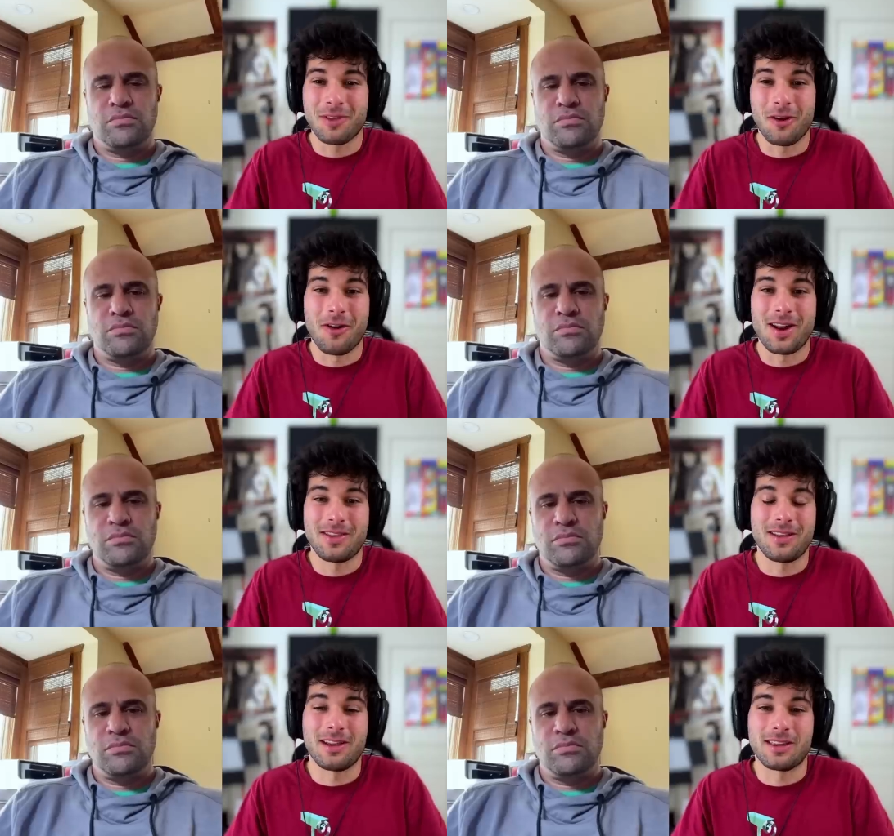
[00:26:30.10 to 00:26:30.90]
Speaker 1: or
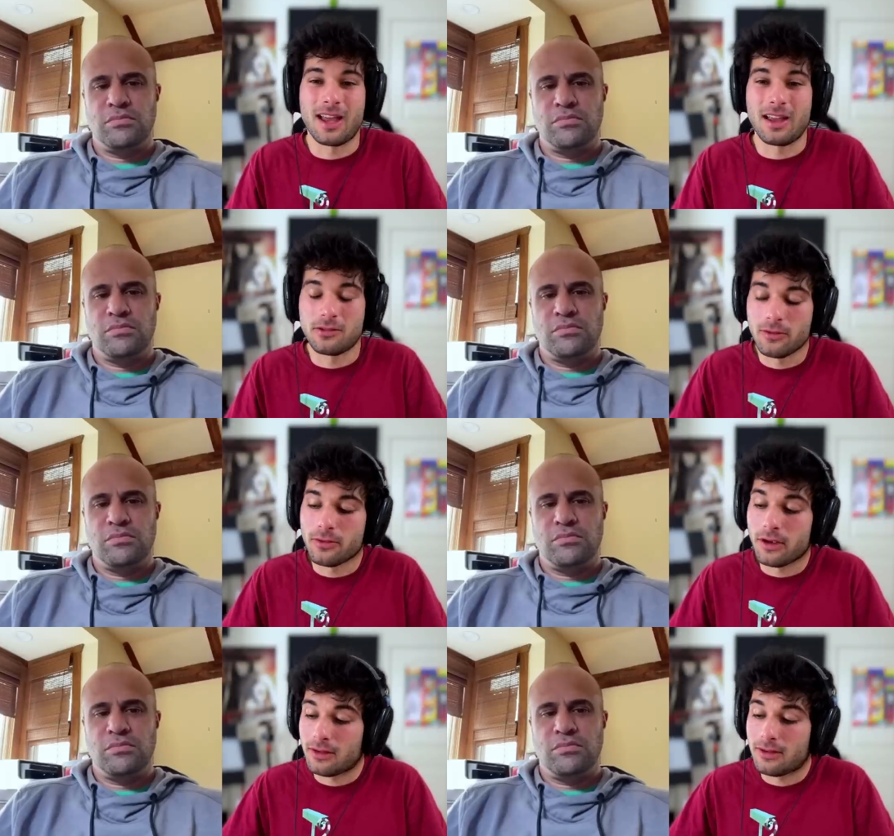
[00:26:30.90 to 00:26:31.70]
anything like that. And so
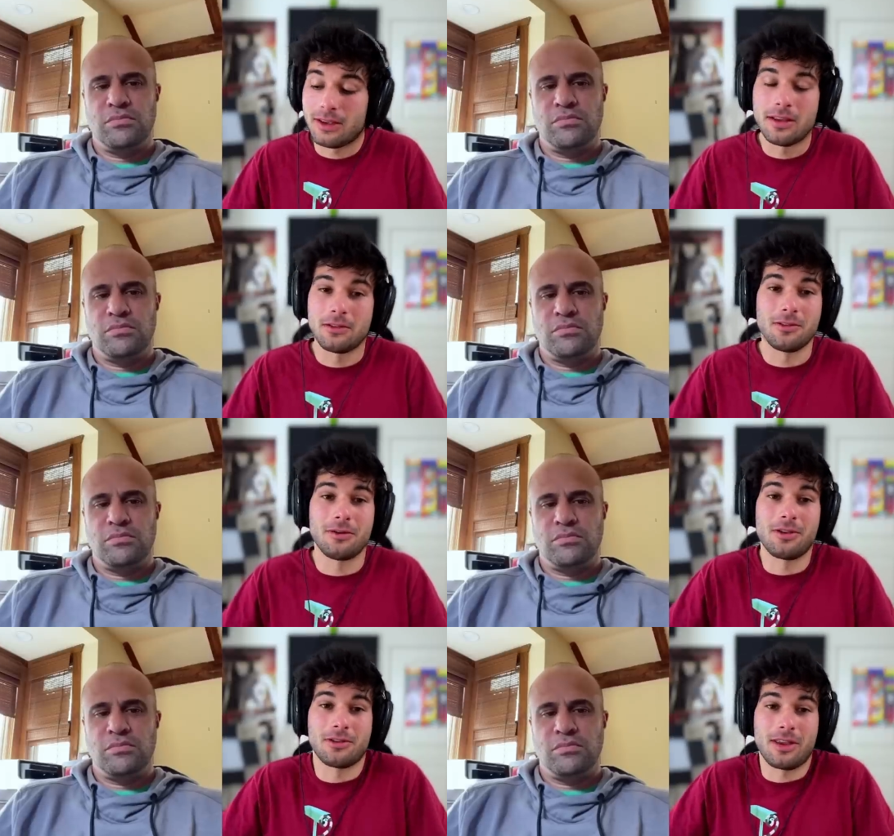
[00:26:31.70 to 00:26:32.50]
for us to dig
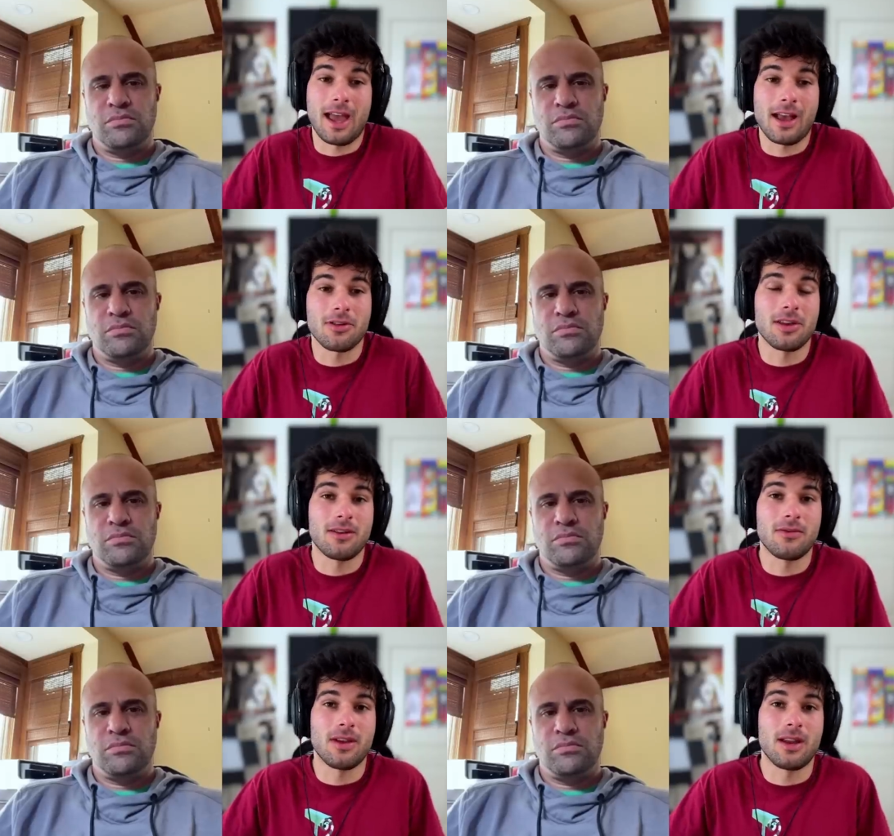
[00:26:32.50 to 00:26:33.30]
into it just casually
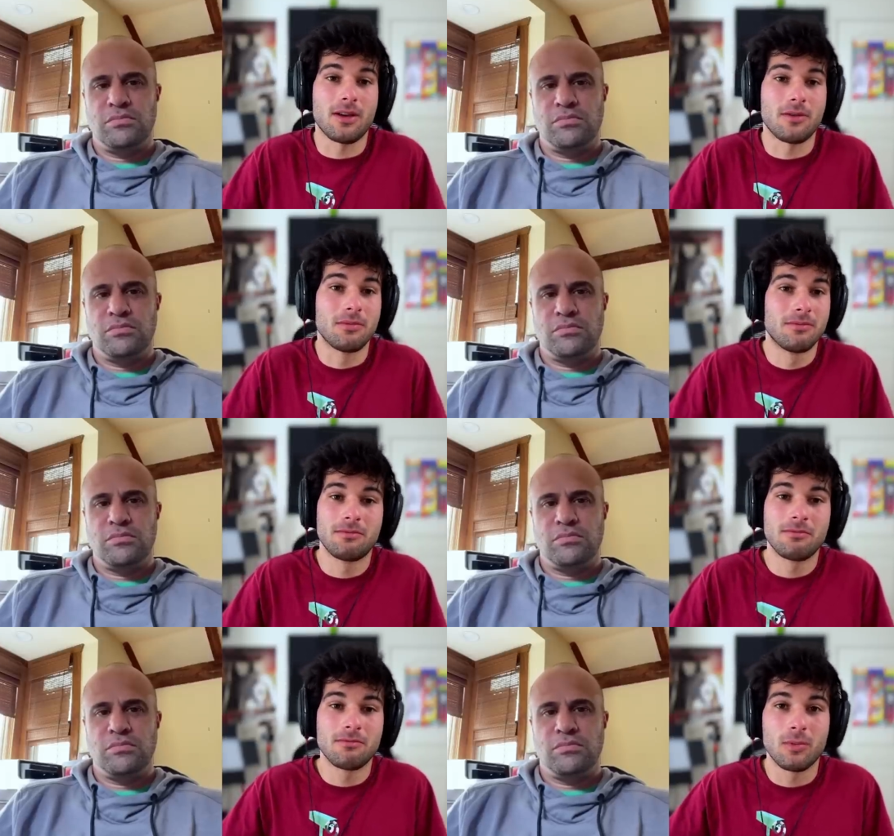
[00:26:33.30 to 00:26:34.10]
in a video
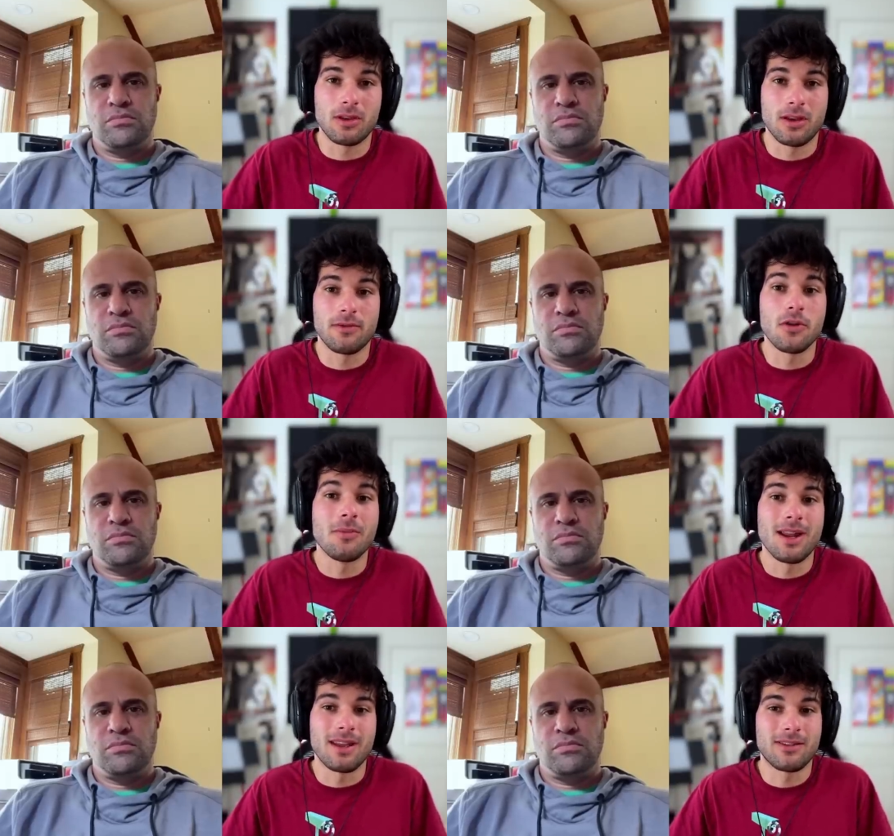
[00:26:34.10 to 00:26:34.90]
within a few
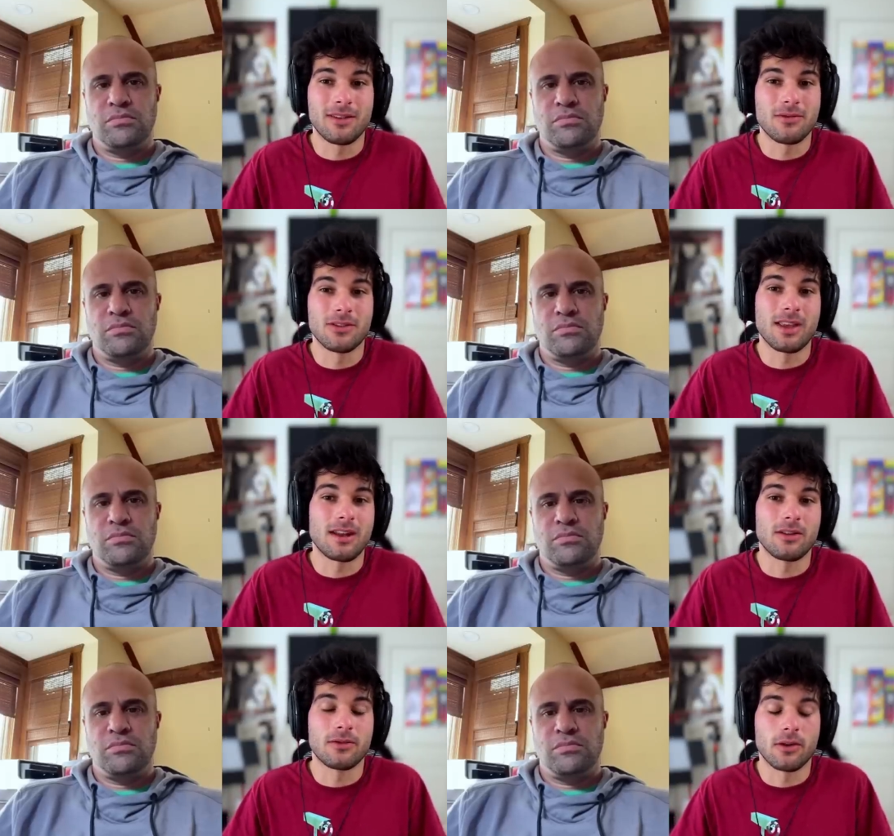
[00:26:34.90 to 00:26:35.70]
minutes of just
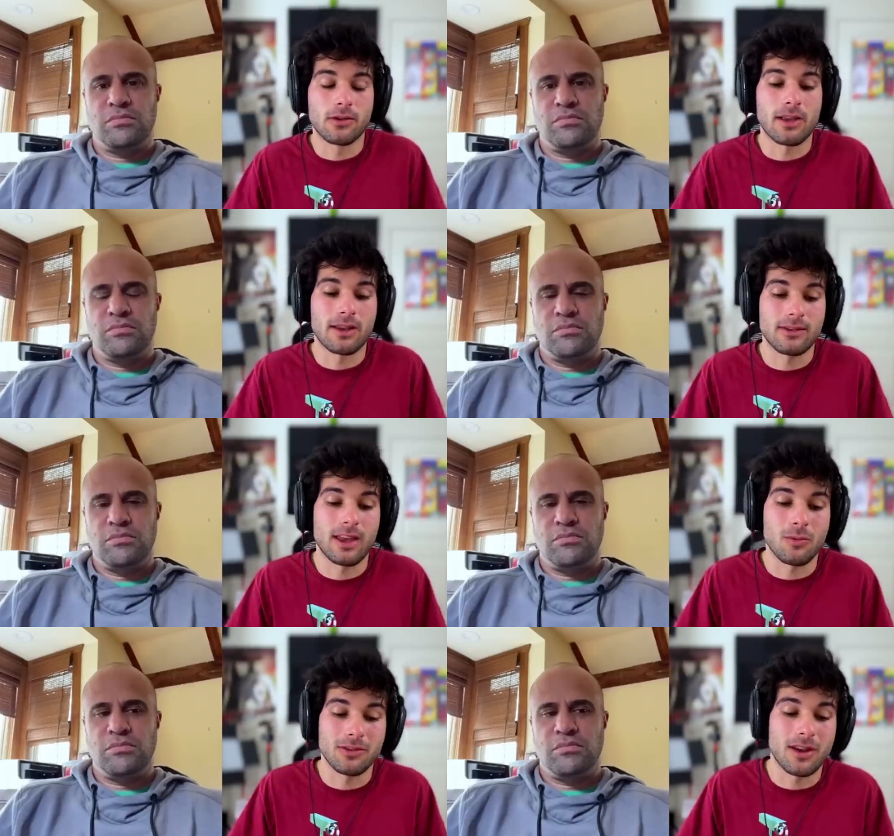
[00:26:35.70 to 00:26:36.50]
getting their first and last
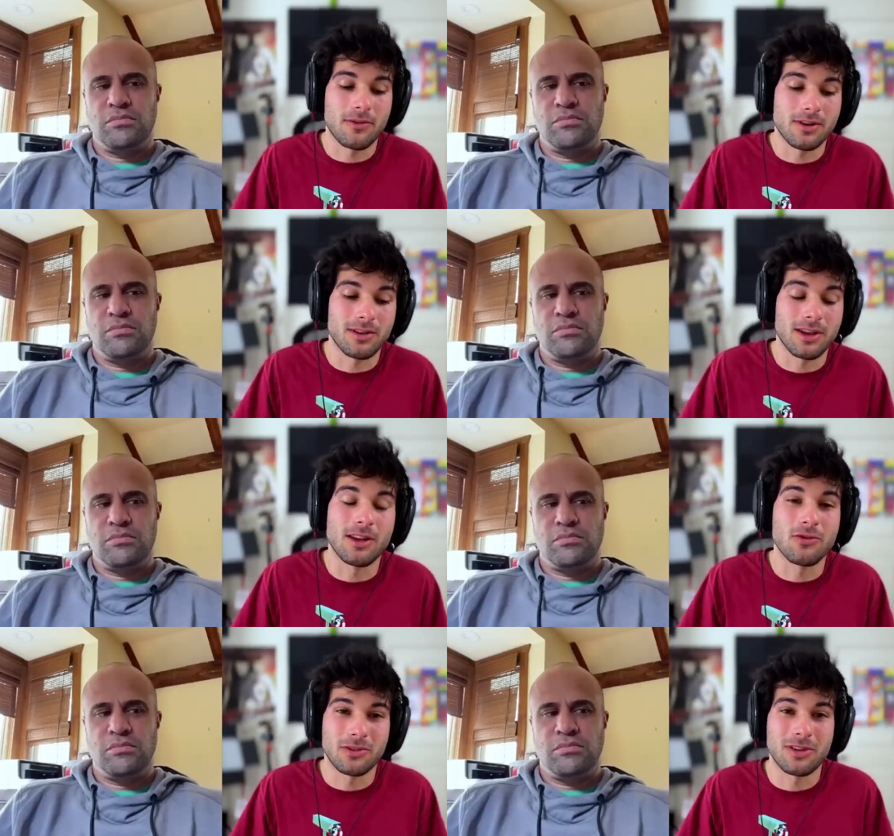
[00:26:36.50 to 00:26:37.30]
name was definitely
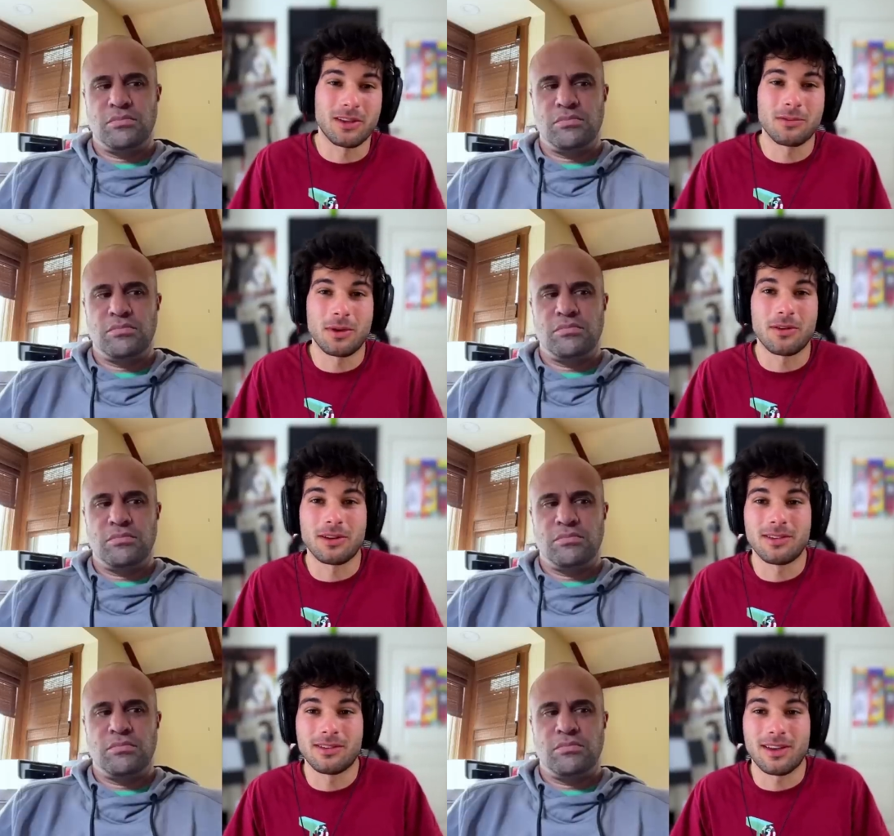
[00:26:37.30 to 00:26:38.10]
an interesting
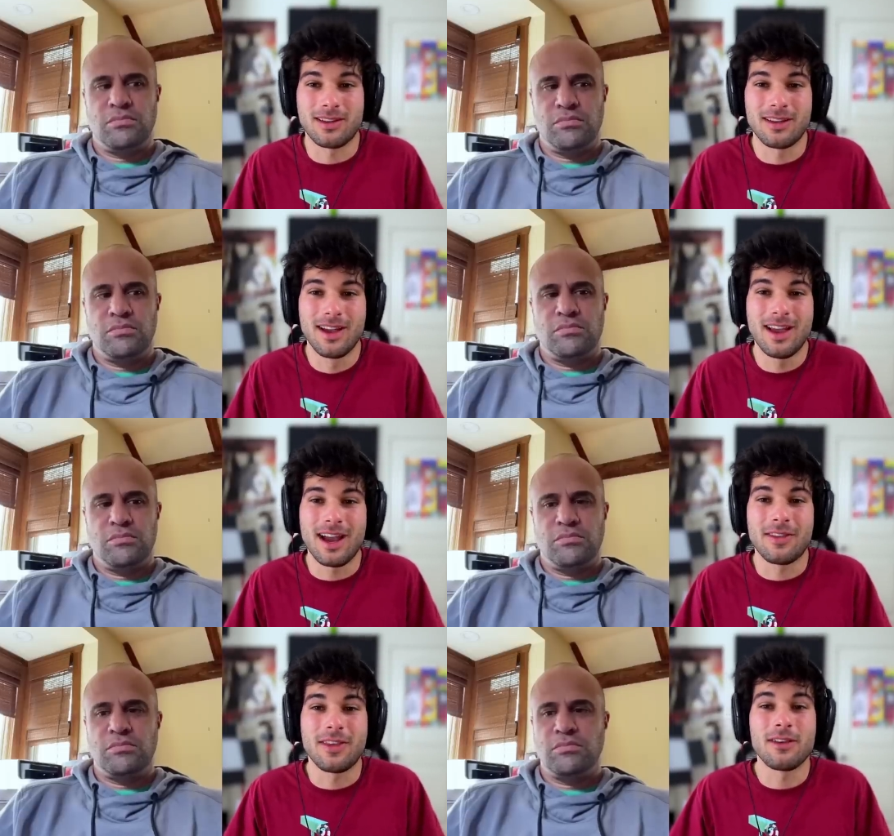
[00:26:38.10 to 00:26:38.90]
experience. And
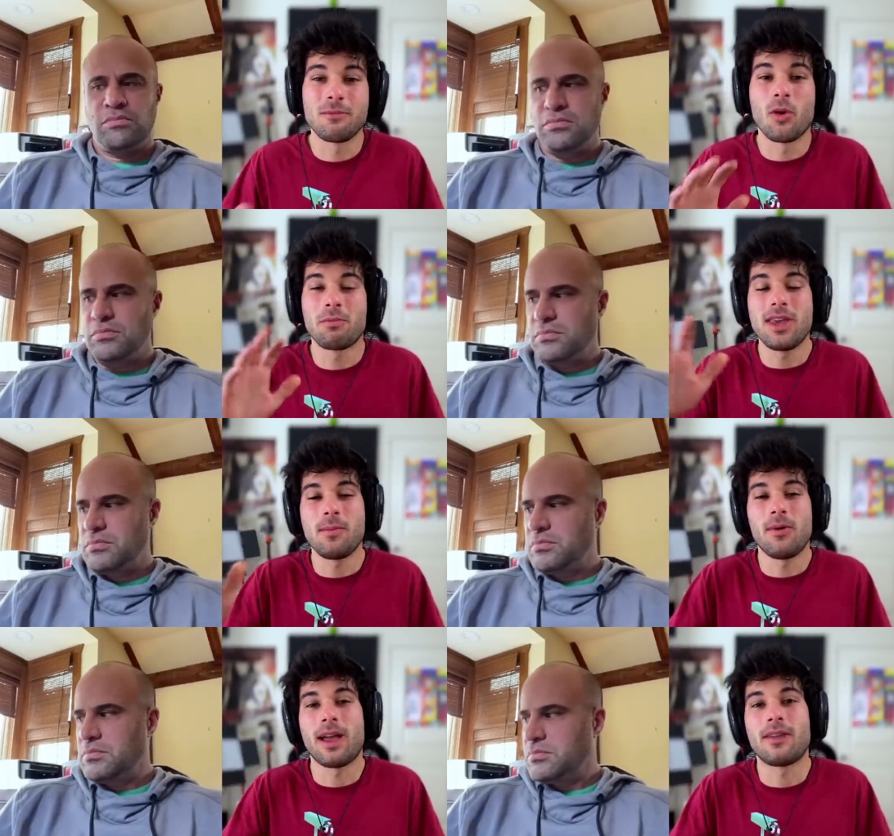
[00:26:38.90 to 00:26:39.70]
I think if more
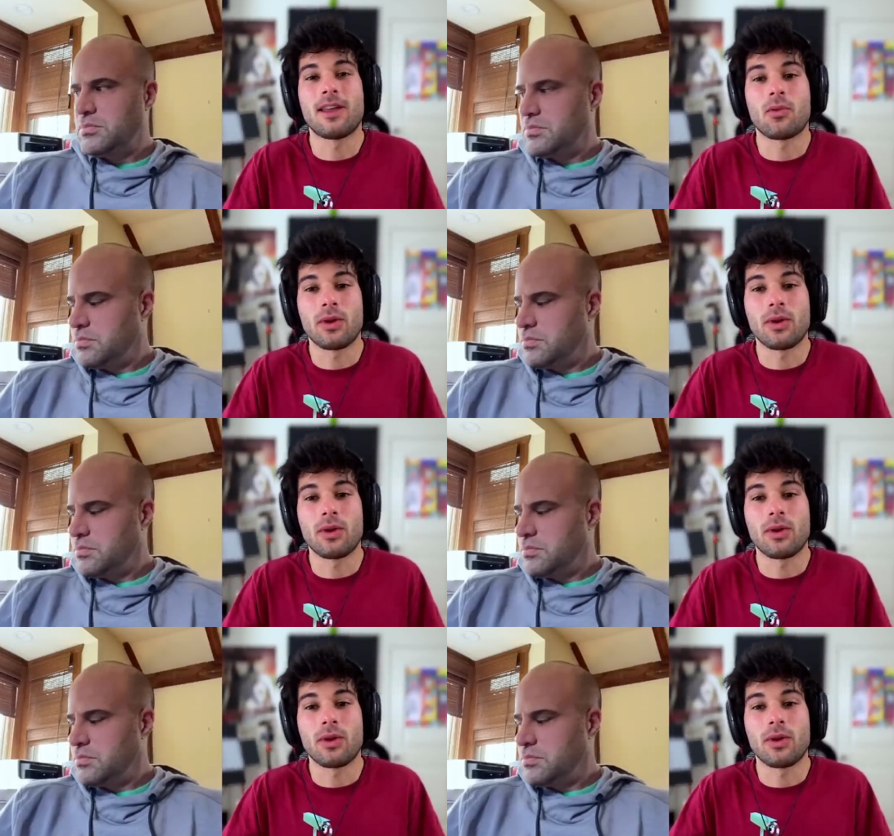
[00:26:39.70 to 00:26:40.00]
people had that